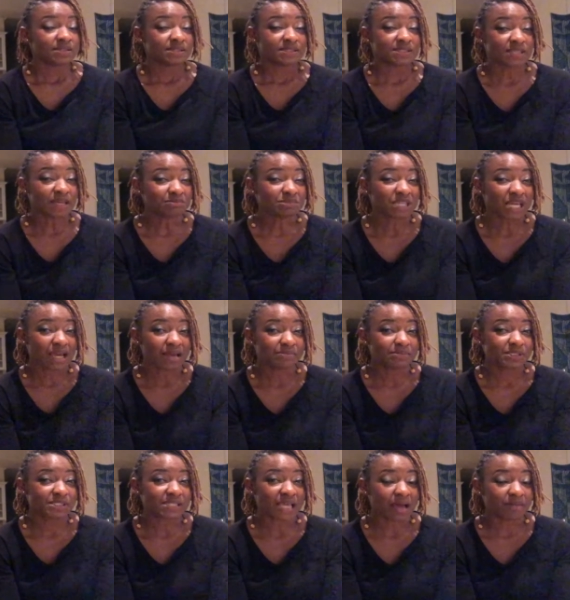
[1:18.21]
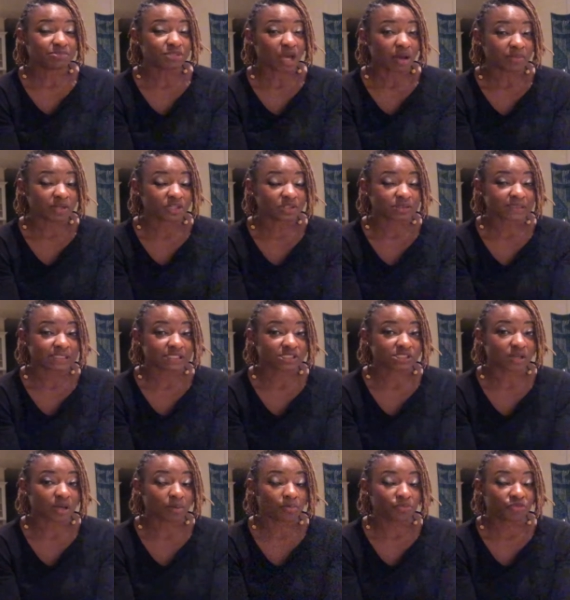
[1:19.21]
sometimes abdominal
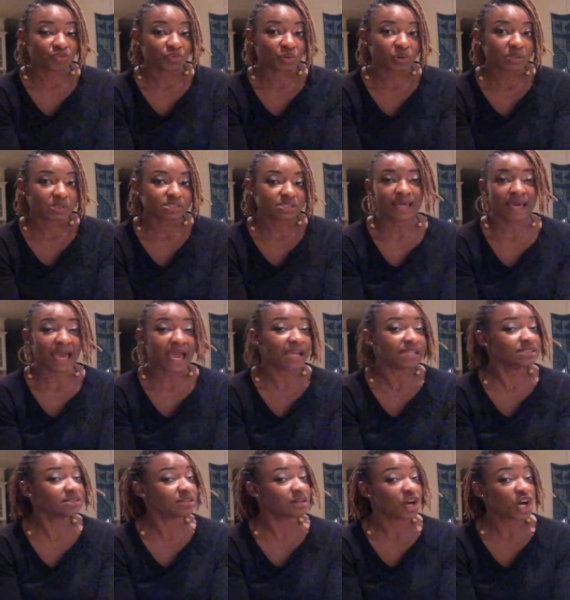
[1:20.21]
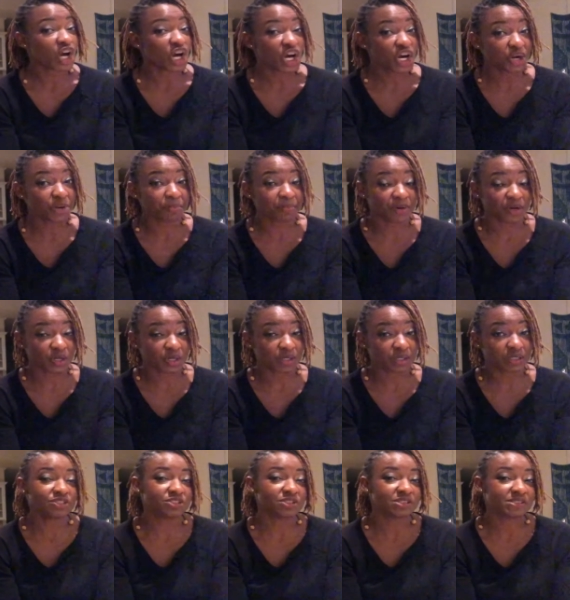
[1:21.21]
discomfort, and
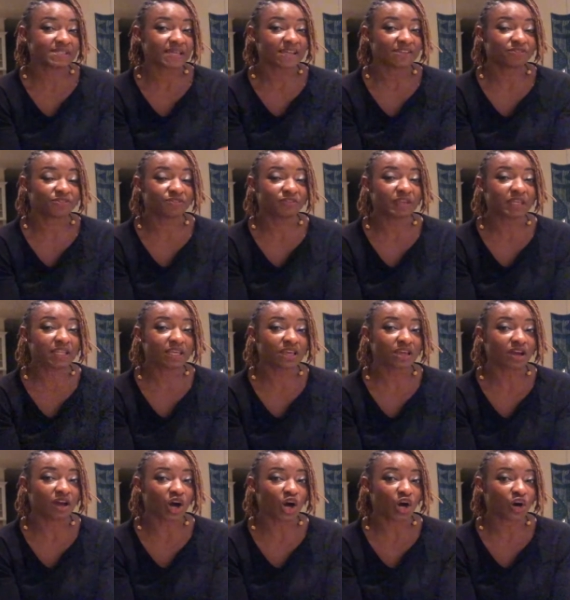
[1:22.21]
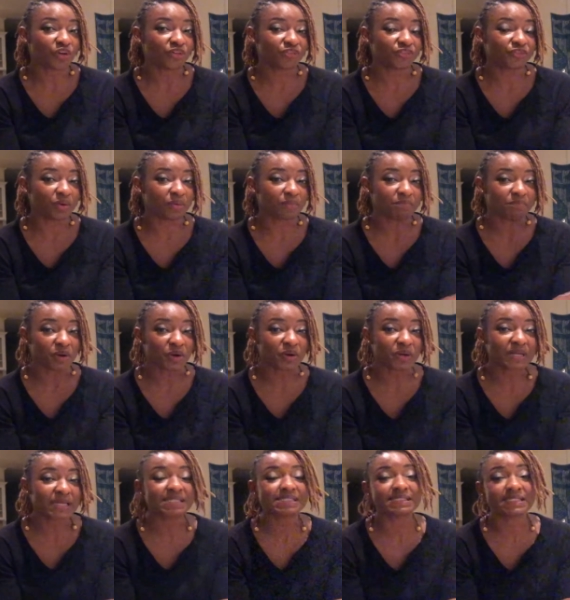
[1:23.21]
heartburn. Just that feeling of
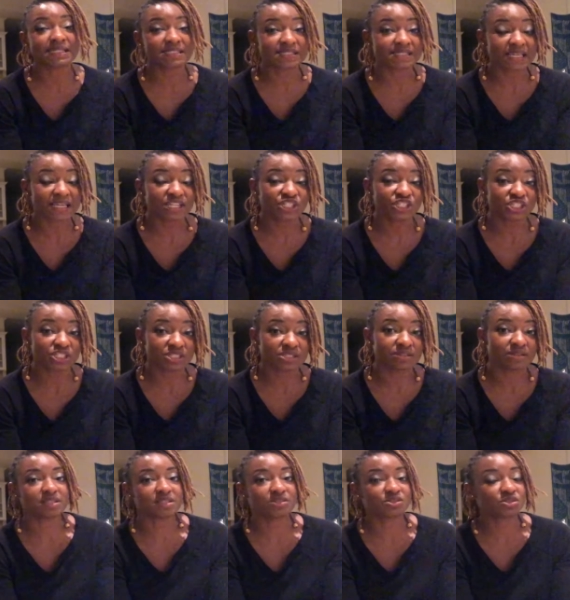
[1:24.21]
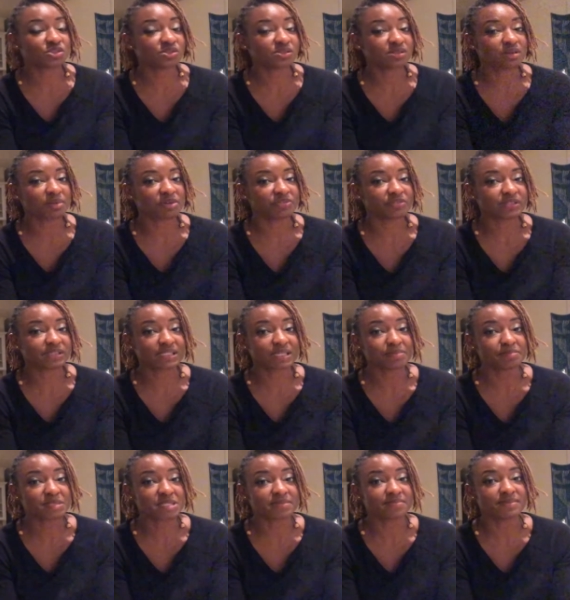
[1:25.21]
burning sensation. Those are some of the
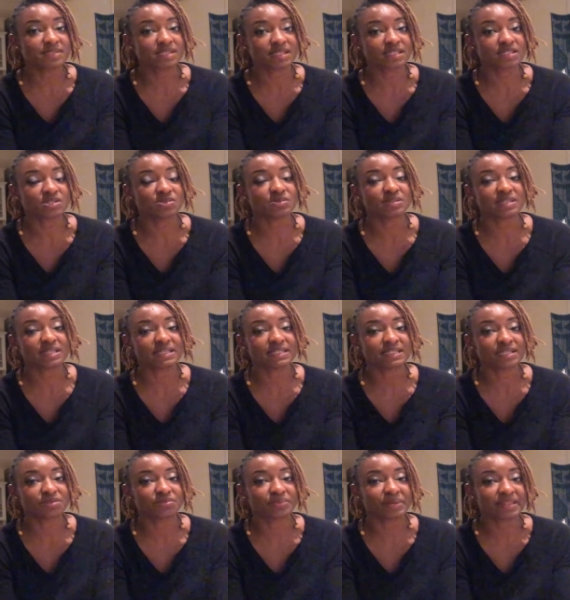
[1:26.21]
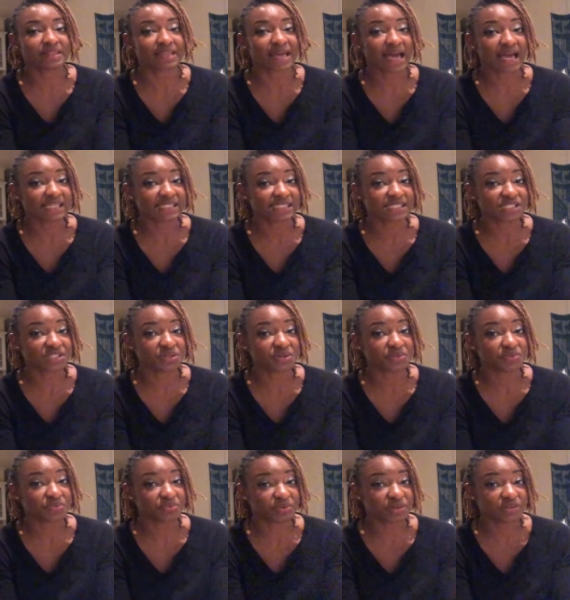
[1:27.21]
symptoms associated with acid
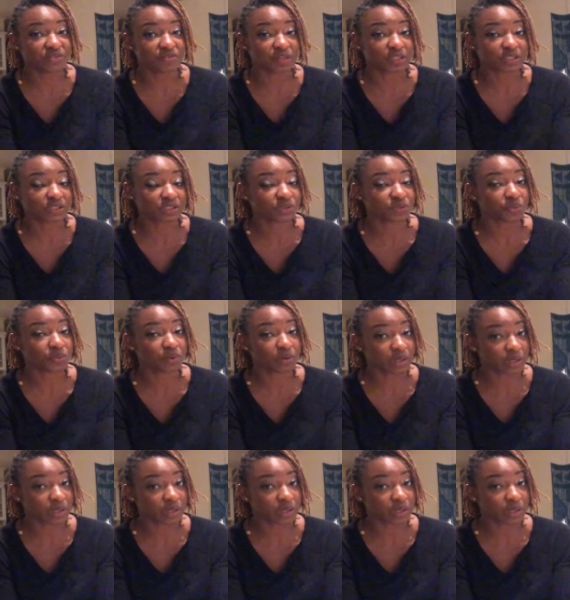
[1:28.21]
reflux or